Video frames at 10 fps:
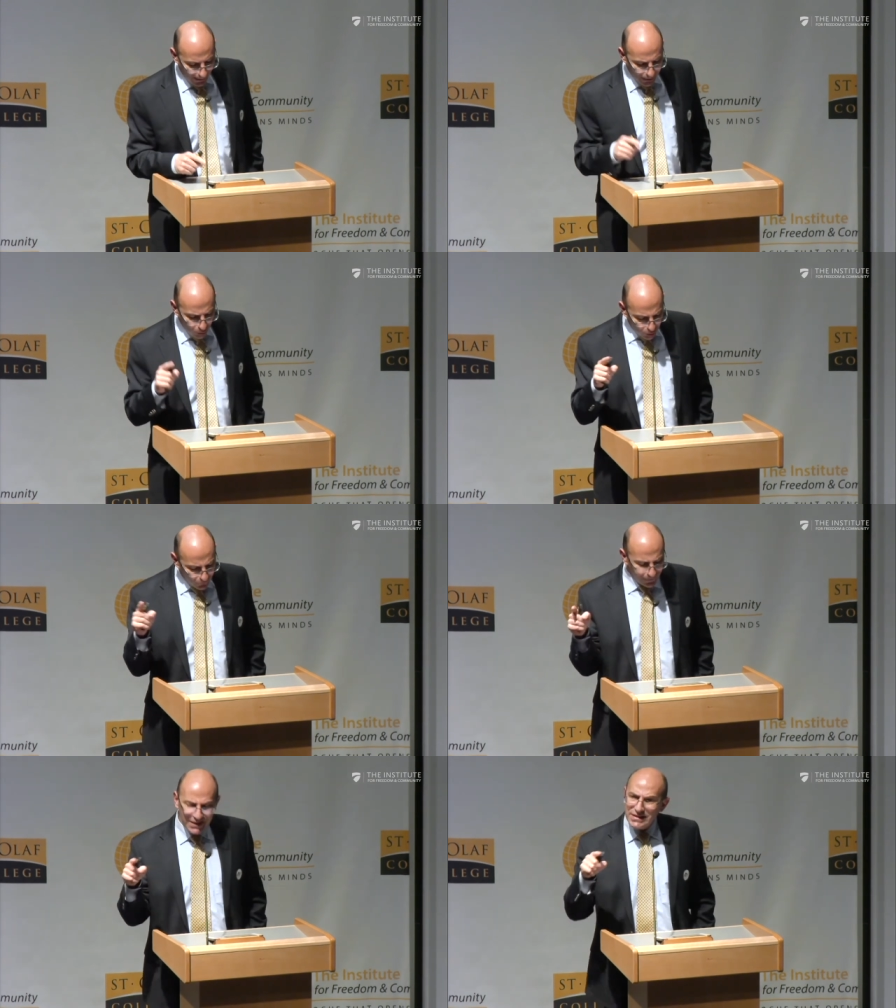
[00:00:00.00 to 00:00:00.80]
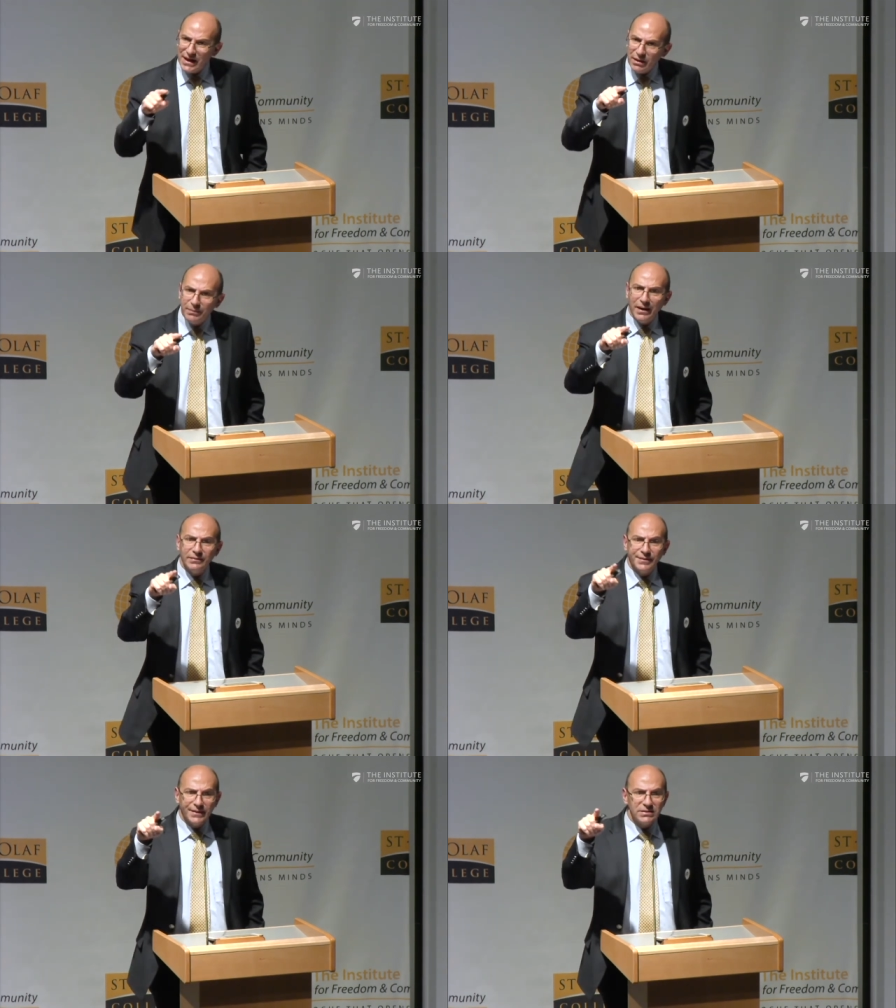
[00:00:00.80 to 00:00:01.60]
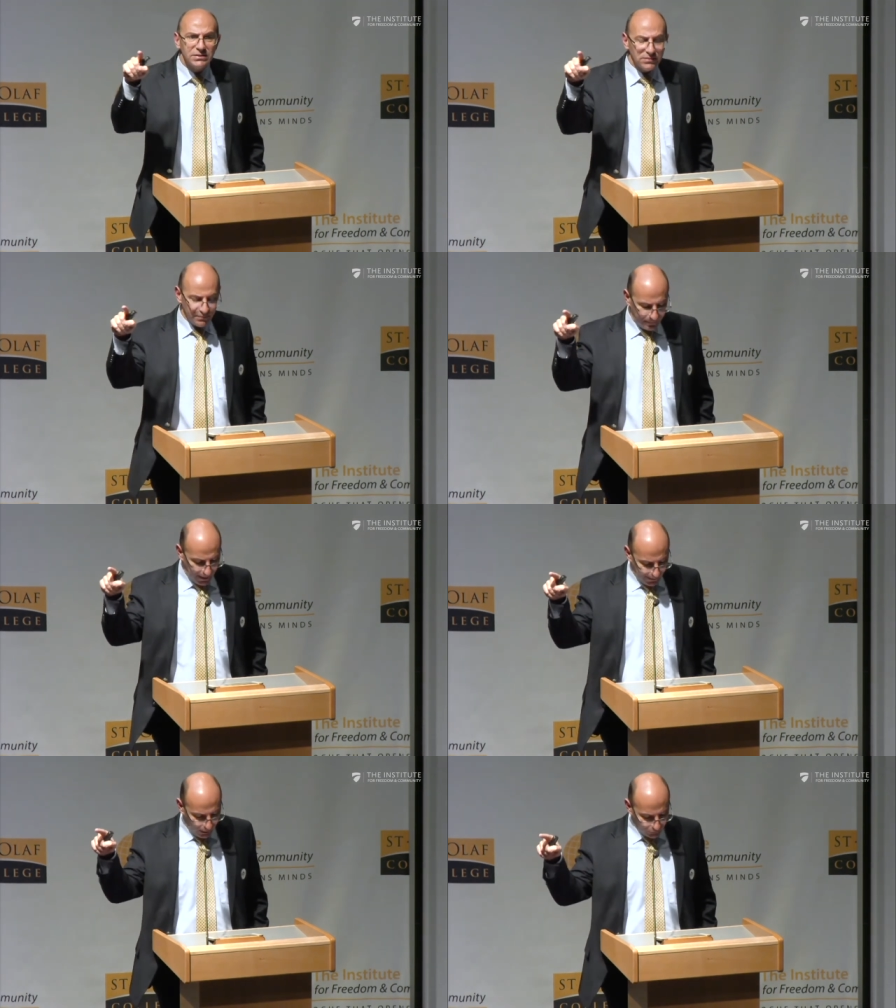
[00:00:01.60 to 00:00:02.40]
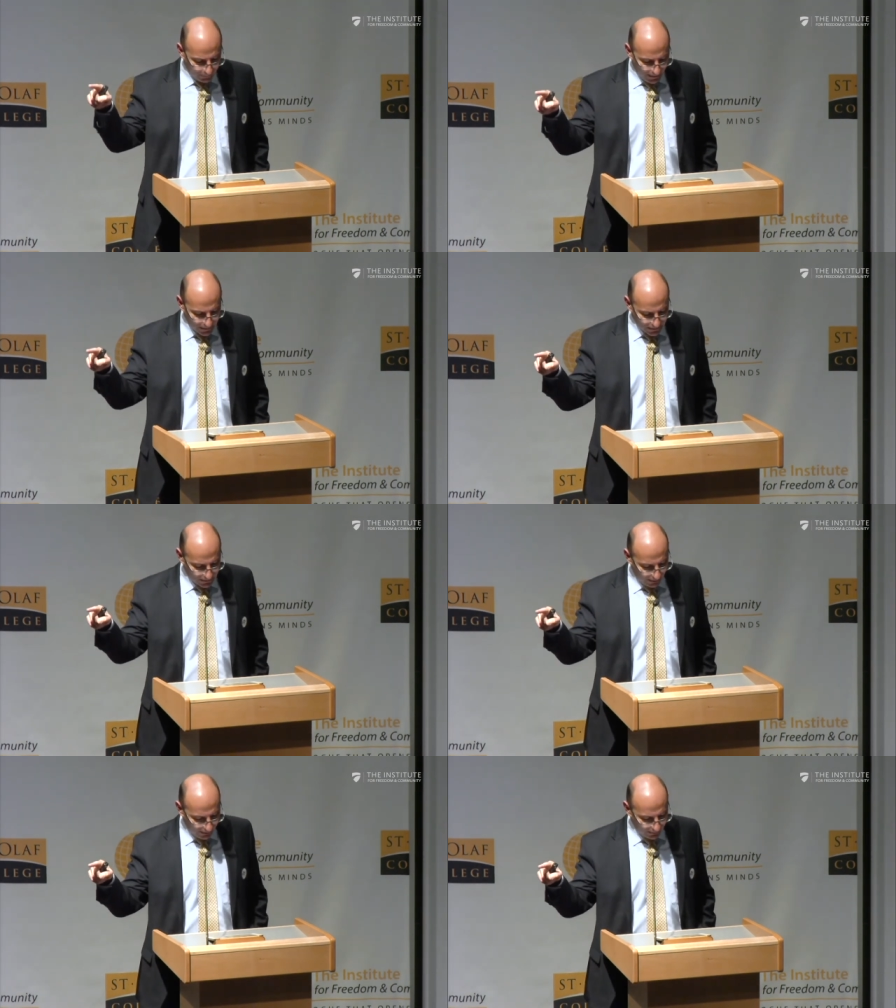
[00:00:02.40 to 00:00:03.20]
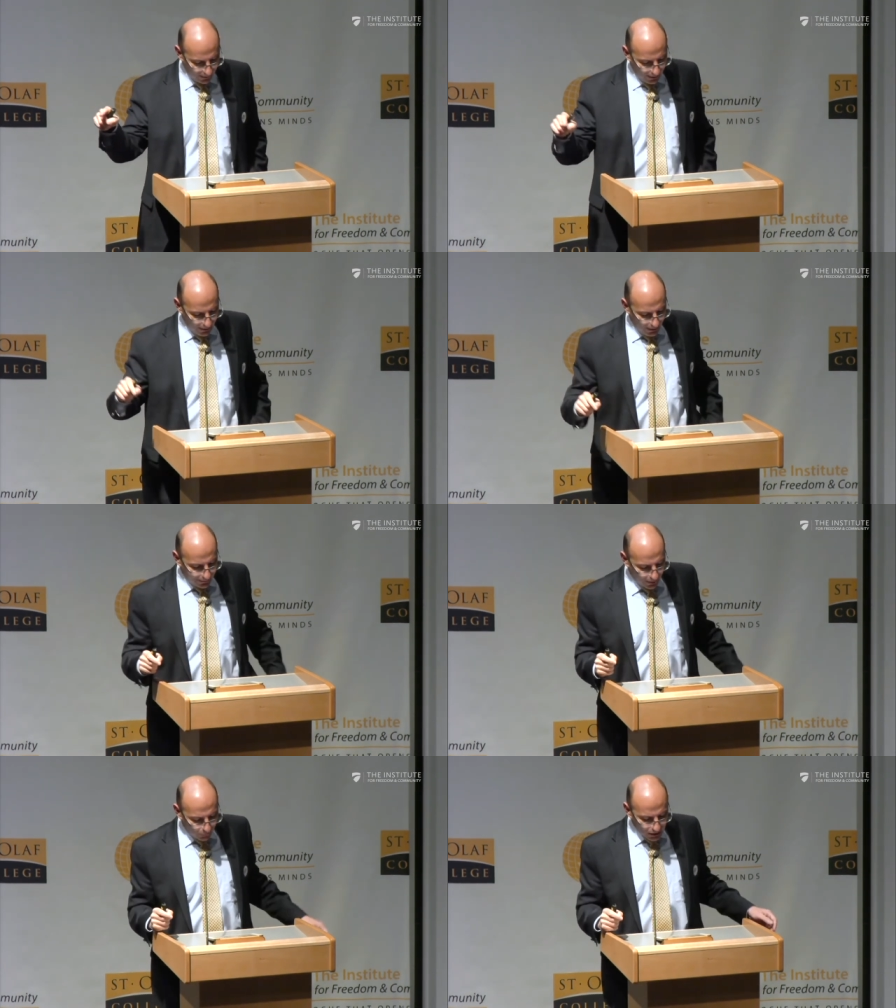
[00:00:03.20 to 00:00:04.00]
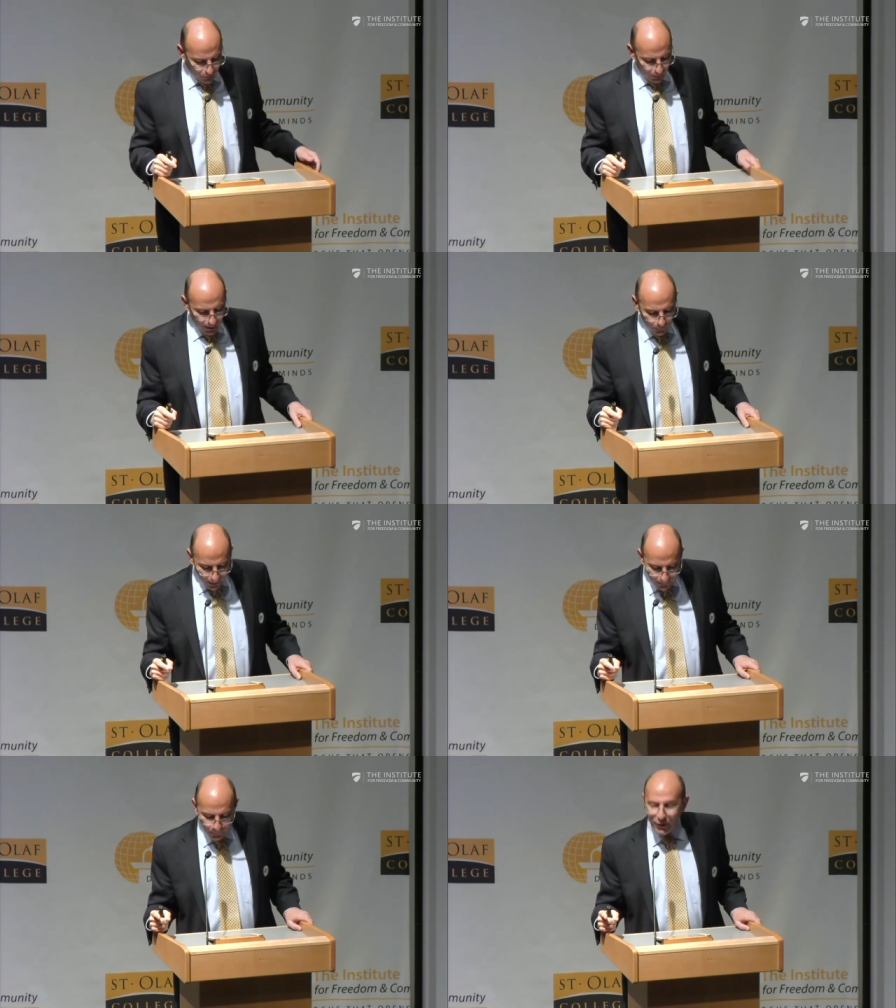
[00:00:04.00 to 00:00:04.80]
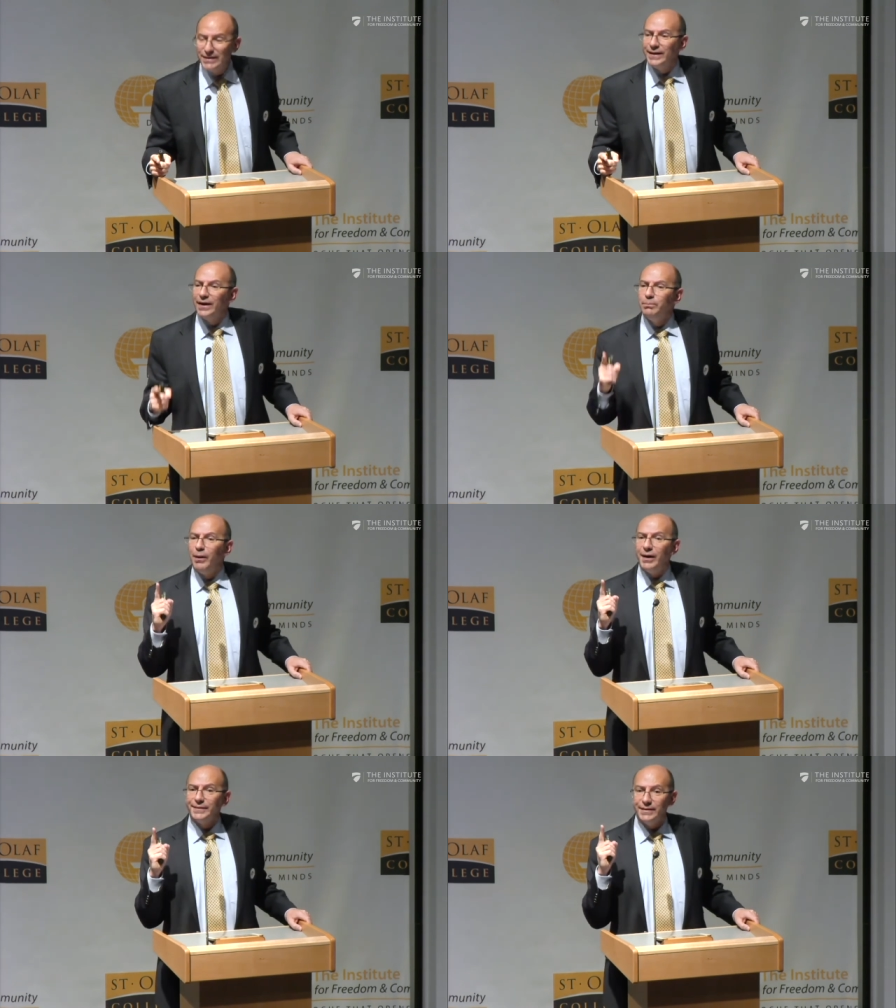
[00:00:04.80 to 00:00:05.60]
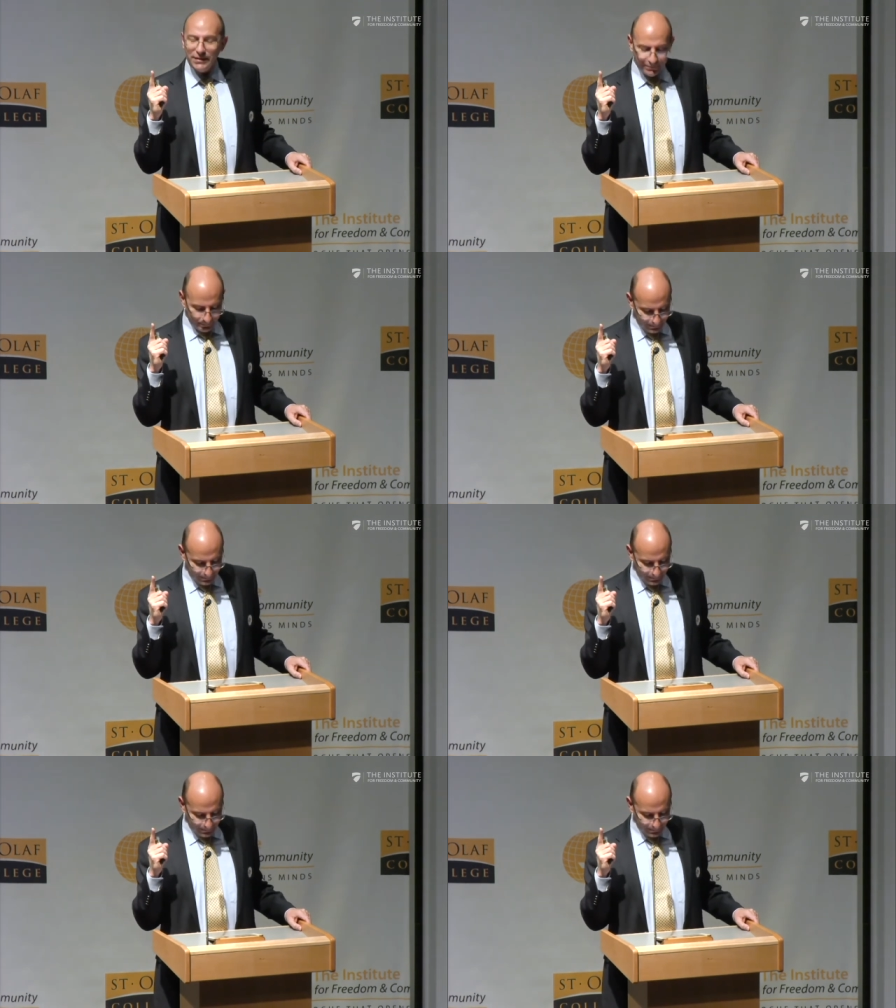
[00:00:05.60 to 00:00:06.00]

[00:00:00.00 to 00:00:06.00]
In all of these Arab countries around Palestine, there was only one political party,